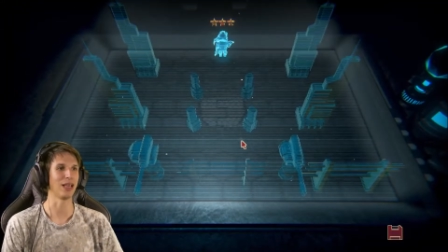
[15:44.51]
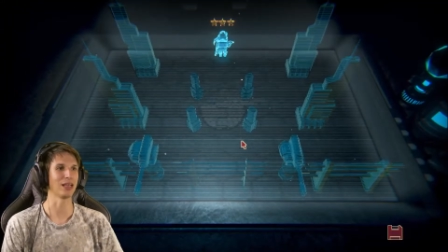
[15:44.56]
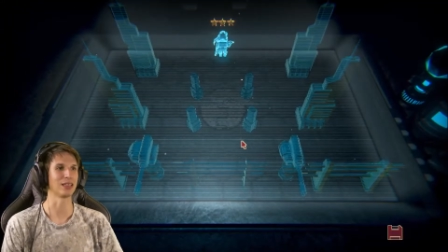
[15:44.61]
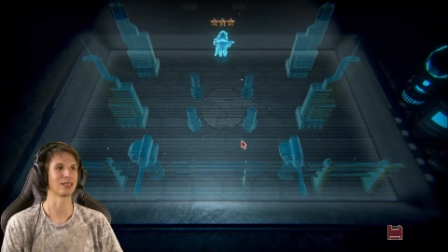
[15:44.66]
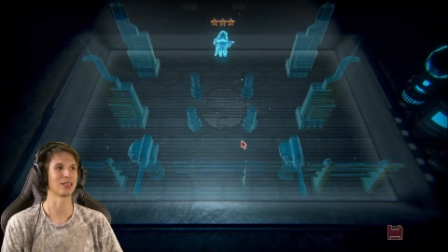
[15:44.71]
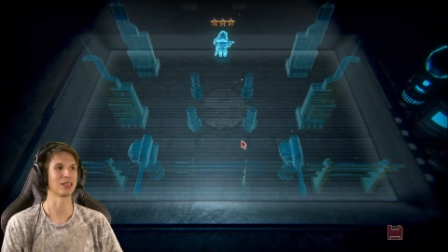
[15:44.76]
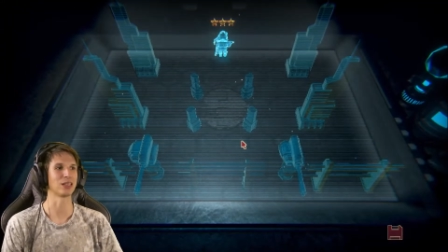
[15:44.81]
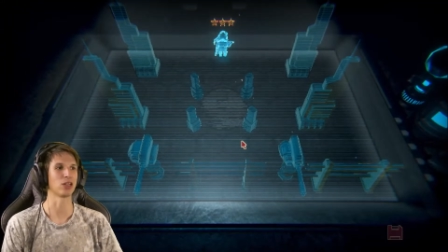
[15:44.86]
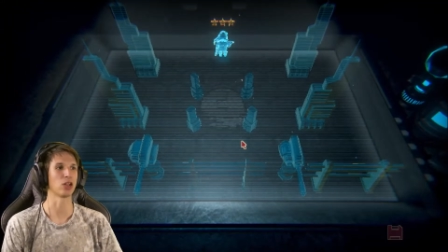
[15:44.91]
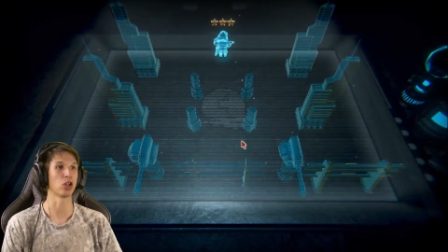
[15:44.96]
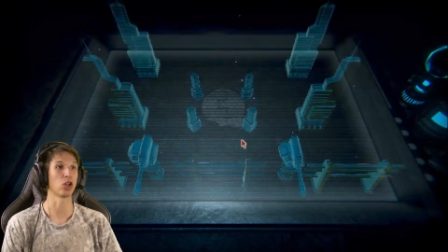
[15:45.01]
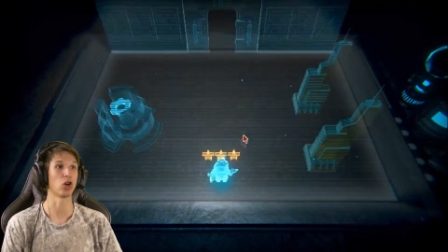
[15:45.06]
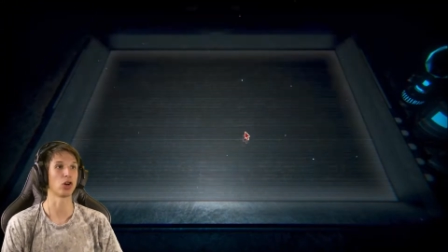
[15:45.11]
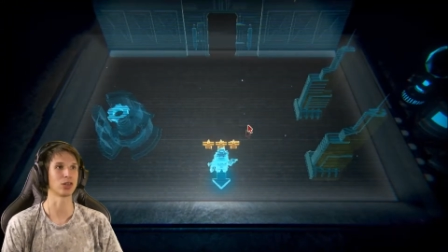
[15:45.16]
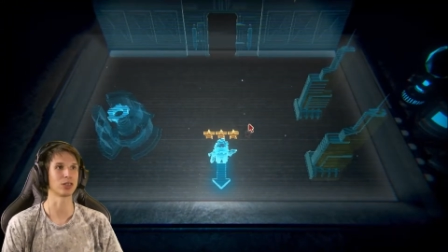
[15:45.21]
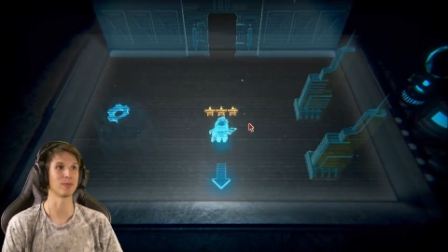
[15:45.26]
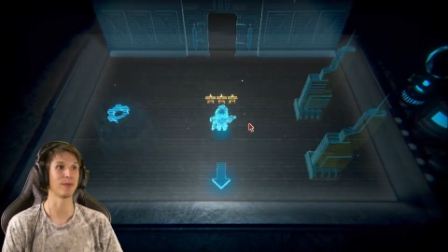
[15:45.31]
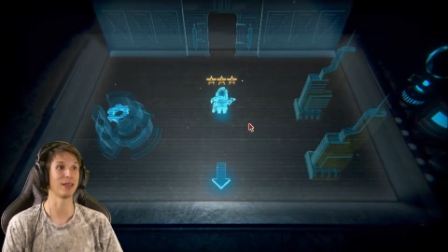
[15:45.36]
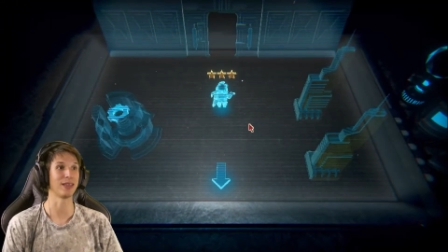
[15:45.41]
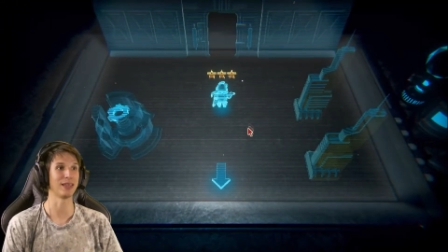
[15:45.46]
else that
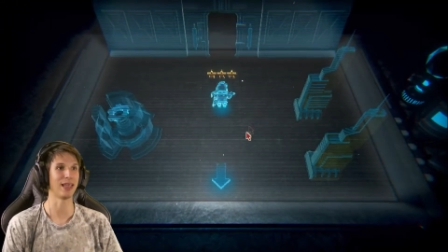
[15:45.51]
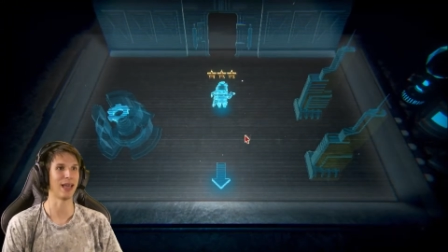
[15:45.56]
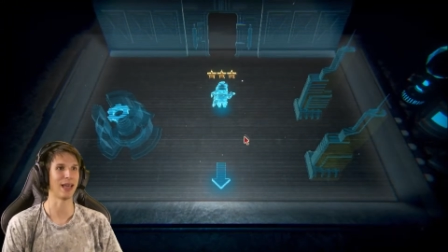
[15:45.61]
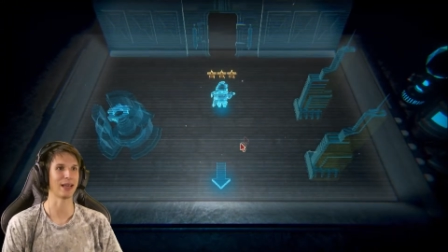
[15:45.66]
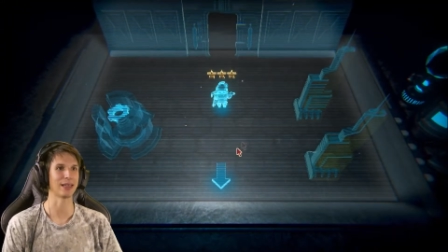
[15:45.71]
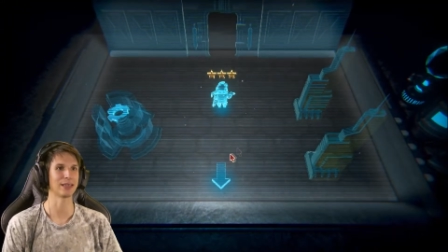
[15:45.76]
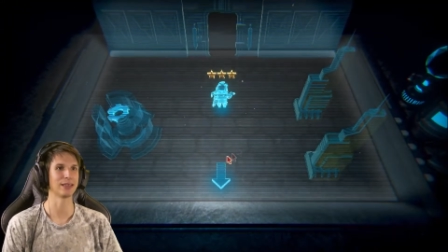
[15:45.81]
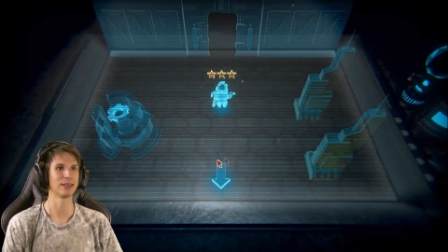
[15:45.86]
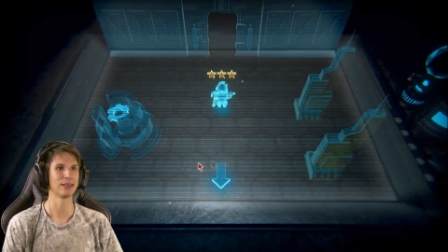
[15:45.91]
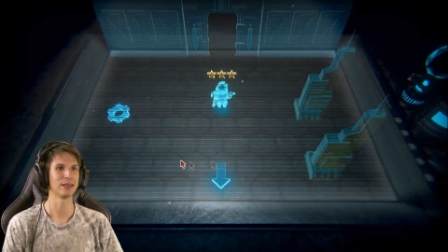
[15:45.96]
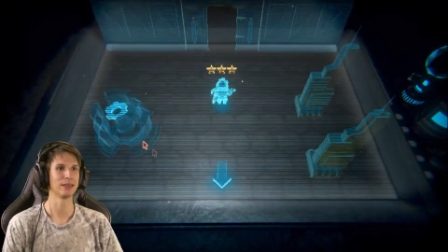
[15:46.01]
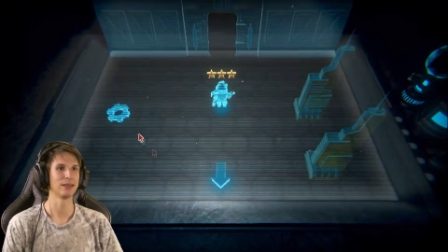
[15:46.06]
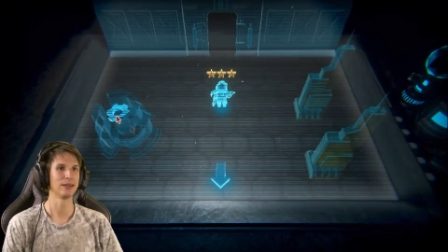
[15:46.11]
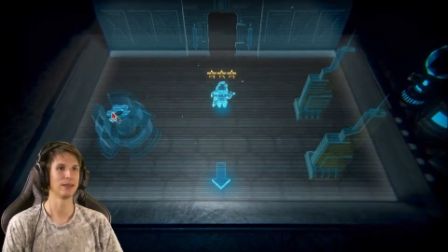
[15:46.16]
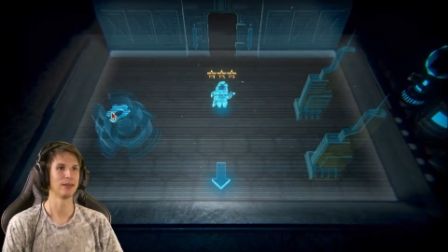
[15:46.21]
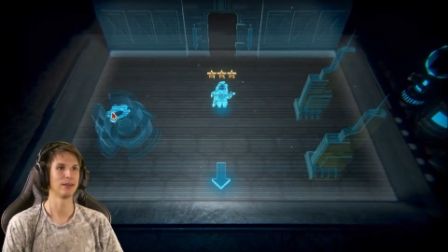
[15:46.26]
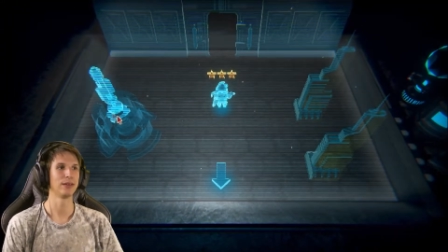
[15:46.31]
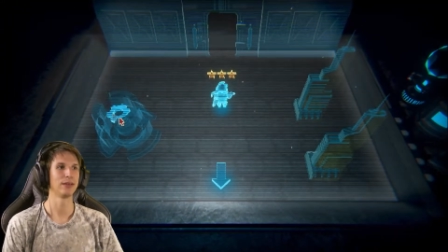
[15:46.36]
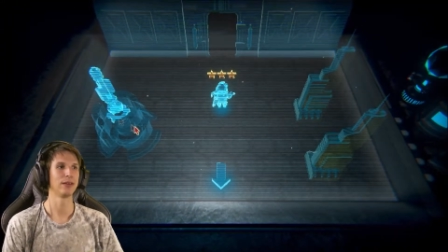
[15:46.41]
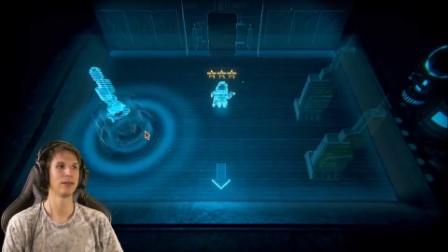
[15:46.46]
clogs my deck.
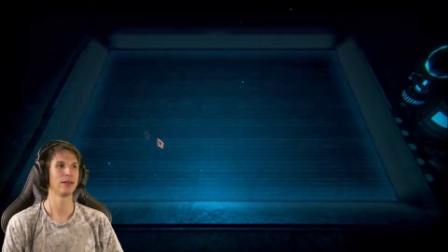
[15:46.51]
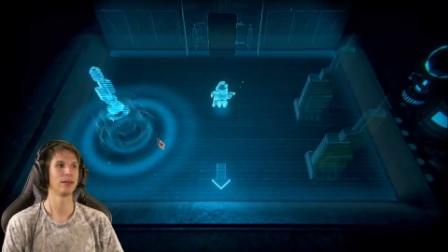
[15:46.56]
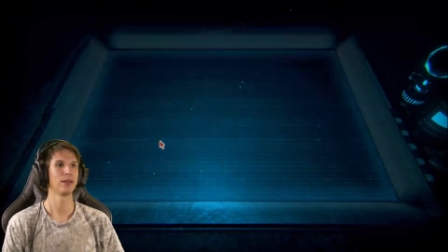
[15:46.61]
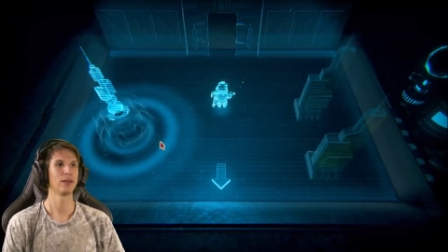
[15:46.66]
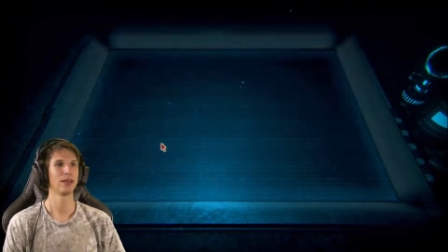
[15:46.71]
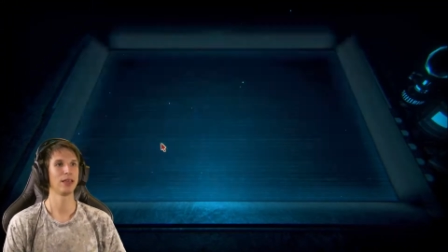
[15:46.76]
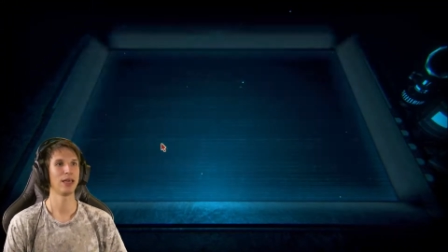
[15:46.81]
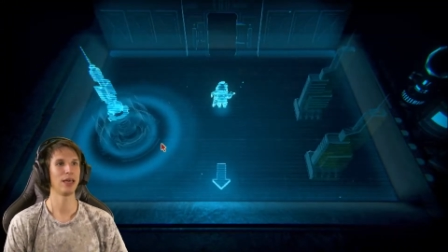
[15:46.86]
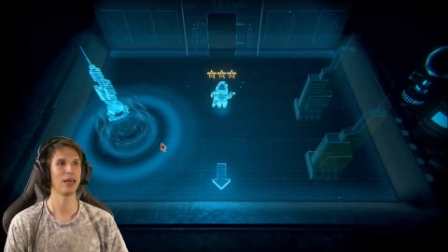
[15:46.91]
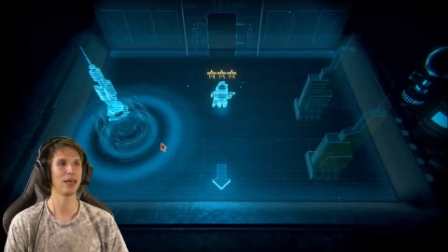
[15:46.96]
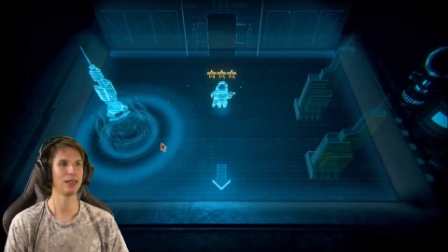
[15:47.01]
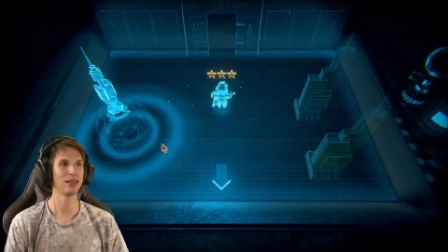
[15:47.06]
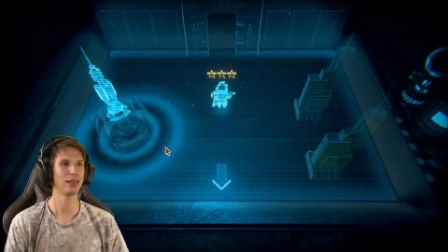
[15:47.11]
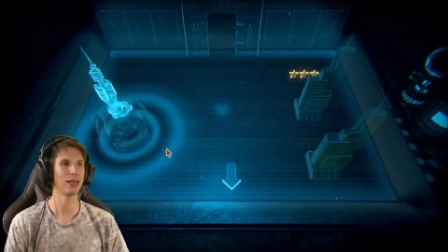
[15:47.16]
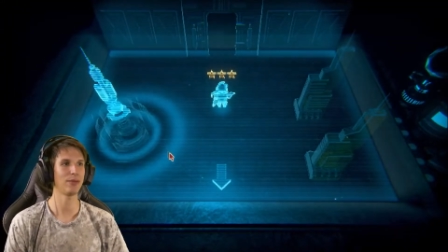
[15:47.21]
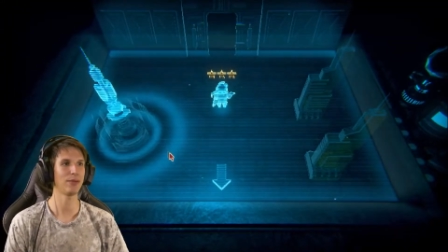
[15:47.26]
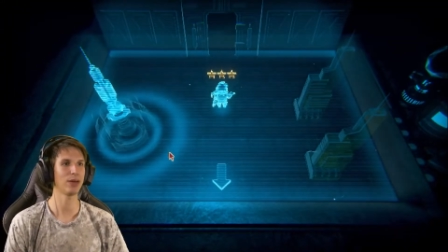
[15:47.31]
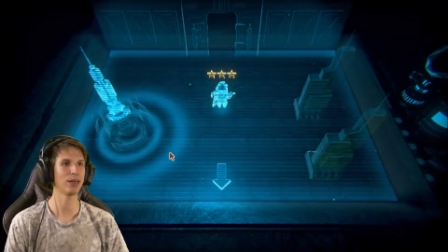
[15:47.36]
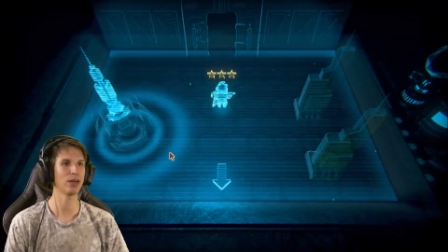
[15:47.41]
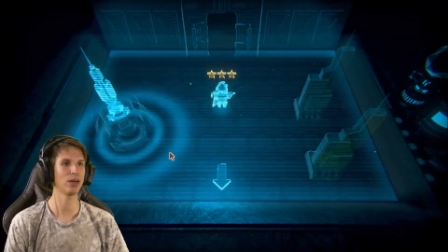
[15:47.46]
And
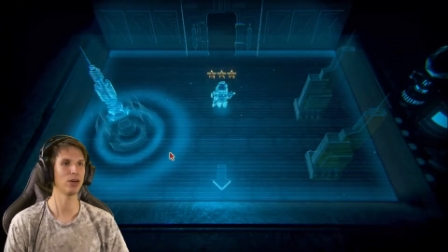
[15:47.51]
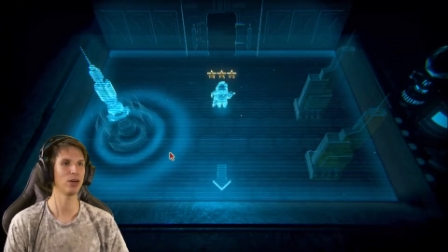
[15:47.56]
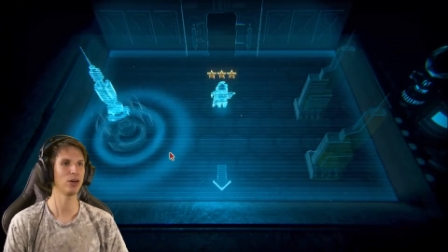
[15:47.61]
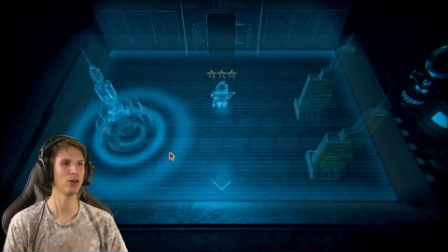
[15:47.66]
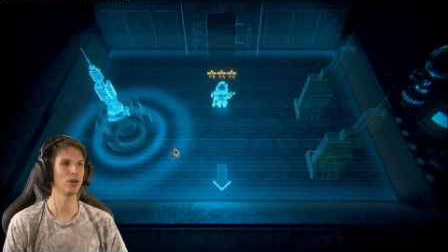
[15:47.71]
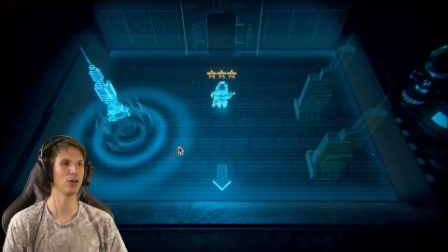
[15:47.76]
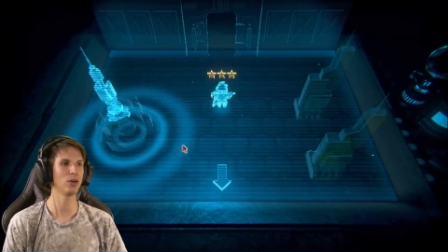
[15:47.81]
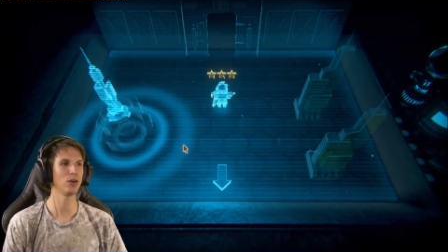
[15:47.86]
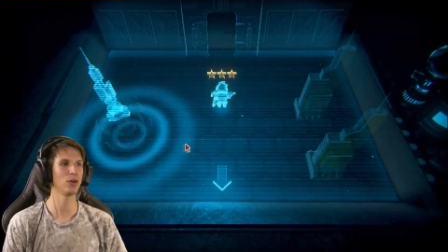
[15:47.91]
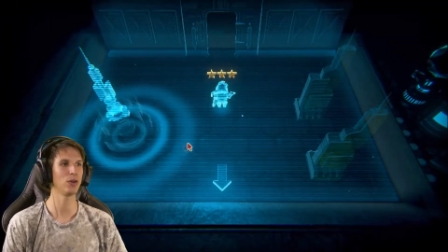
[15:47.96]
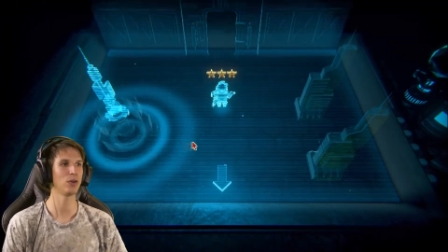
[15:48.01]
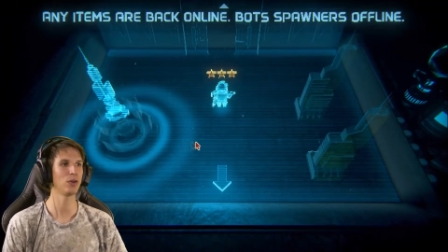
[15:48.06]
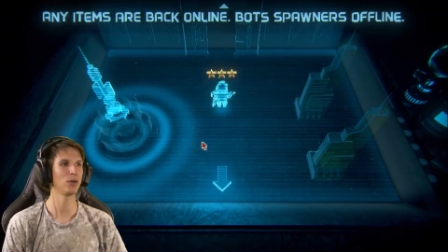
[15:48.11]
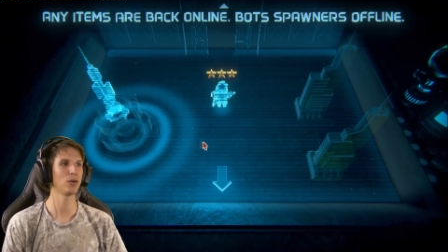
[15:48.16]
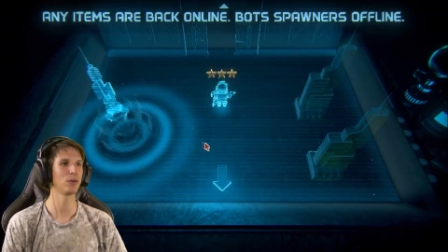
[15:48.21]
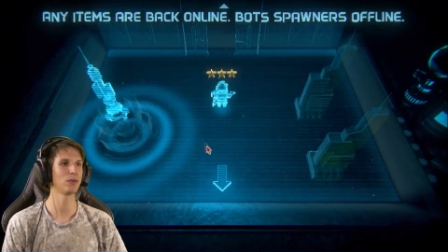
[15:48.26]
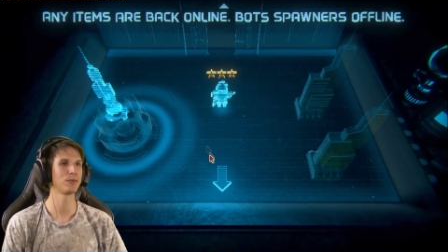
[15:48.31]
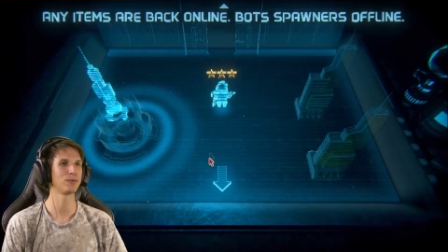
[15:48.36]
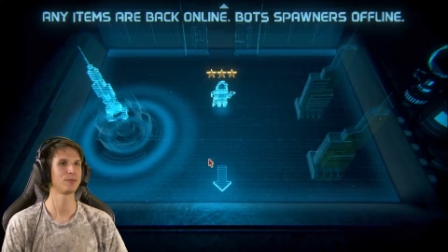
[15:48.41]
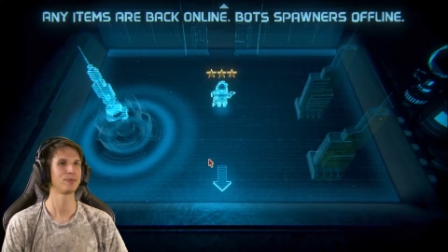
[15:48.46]
there we go.